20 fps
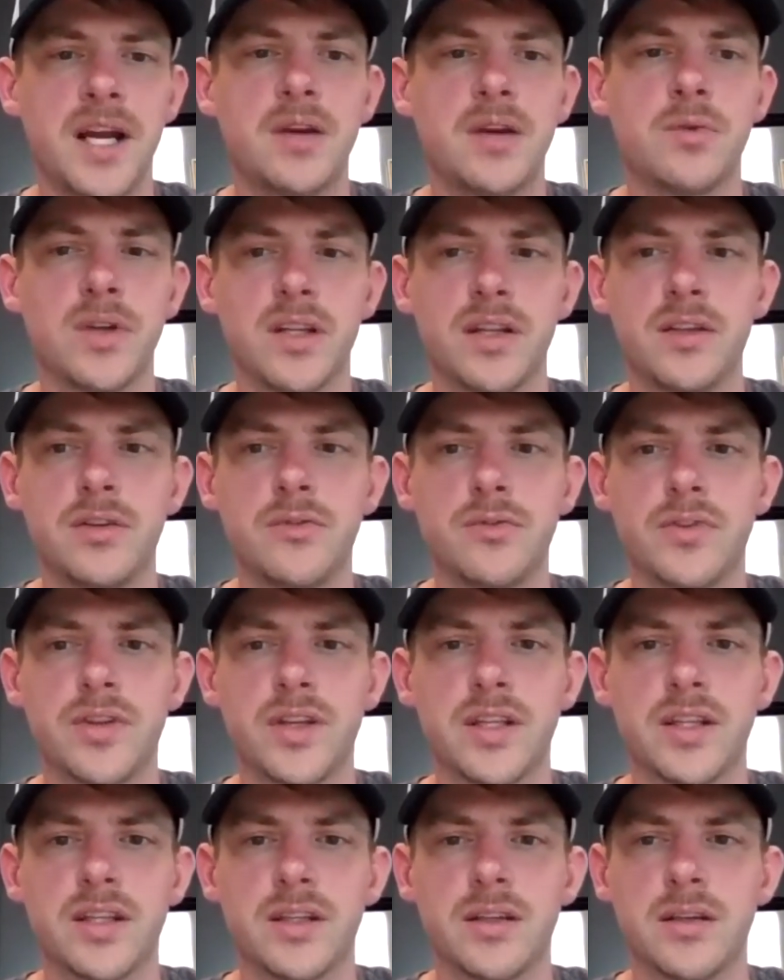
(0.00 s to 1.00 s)
I really do
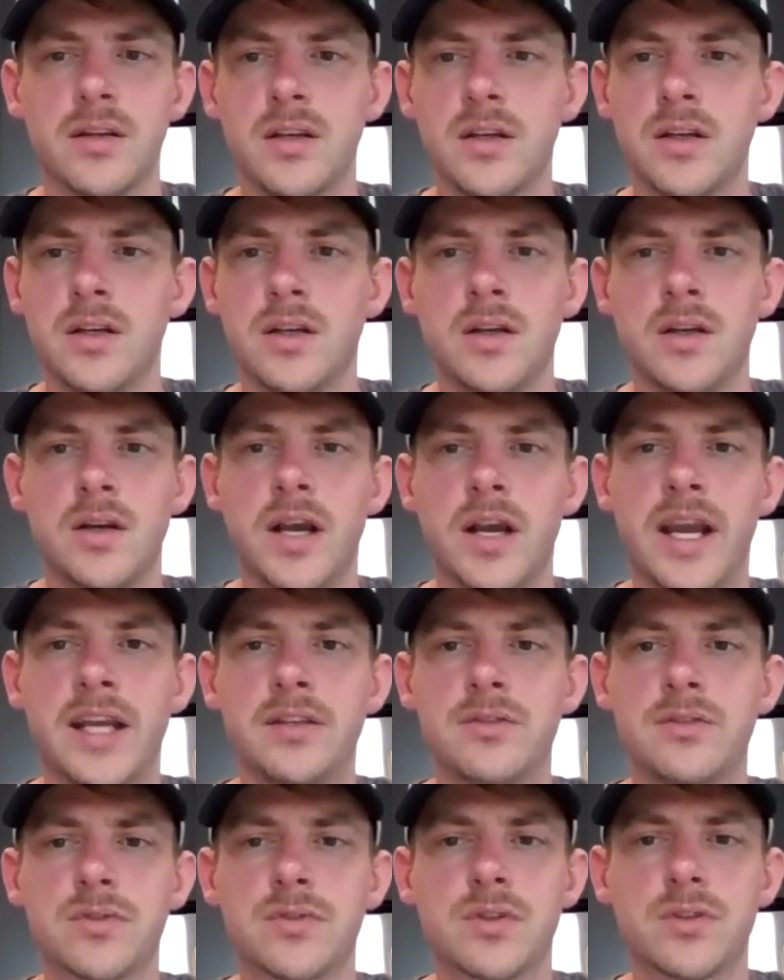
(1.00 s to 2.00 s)
think that
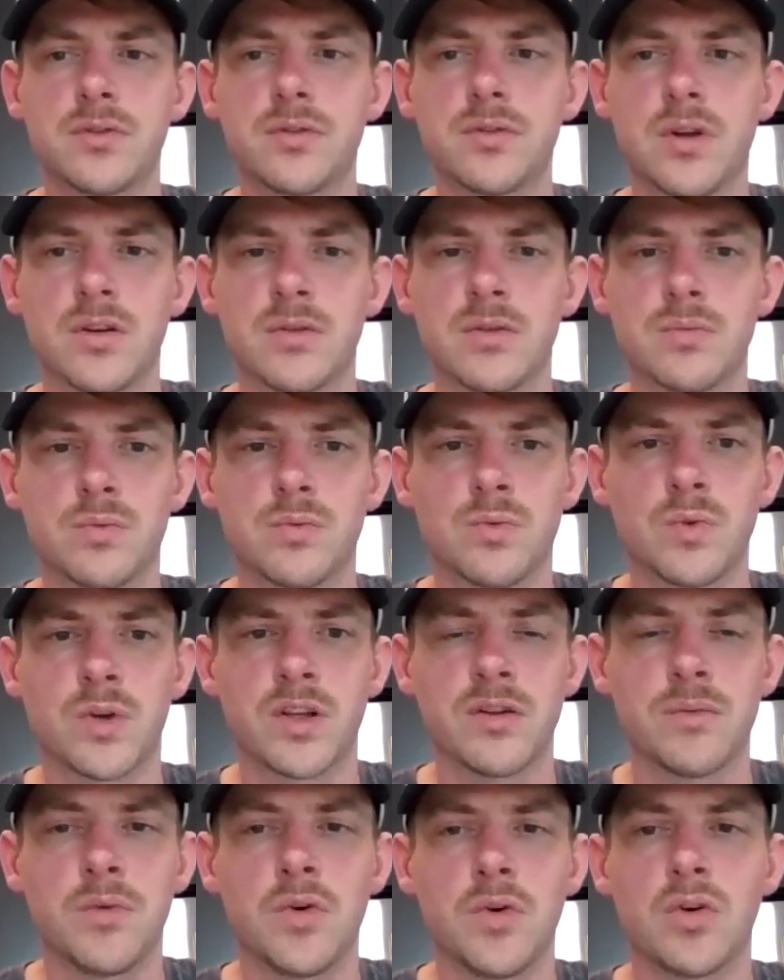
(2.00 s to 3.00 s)
Angels are one
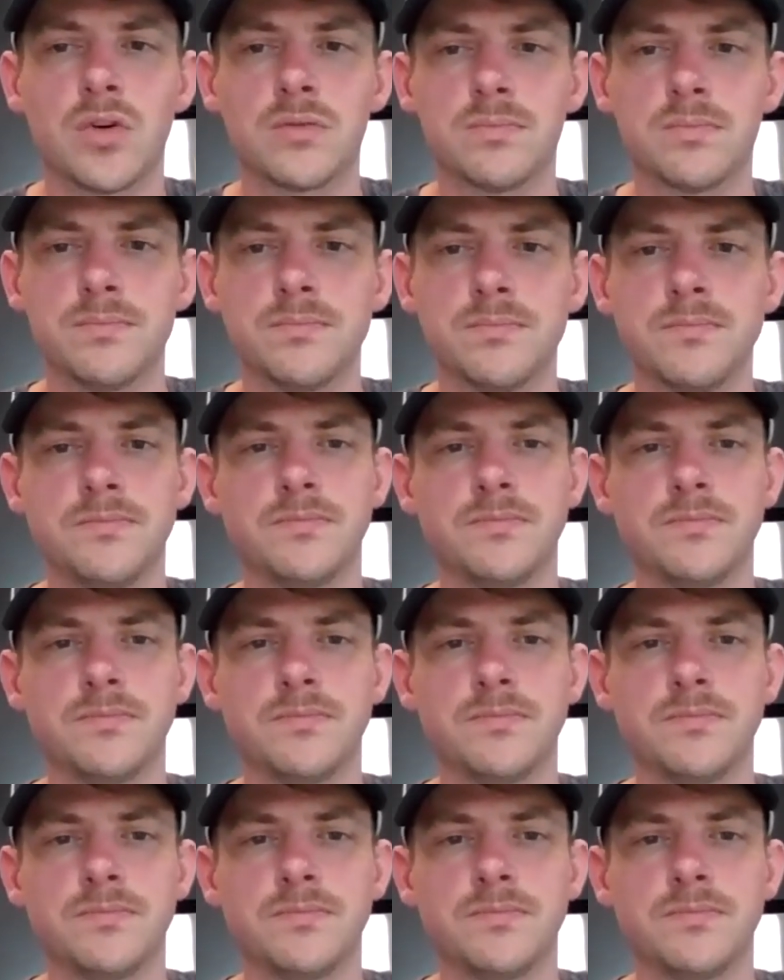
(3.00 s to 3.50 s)
of the more,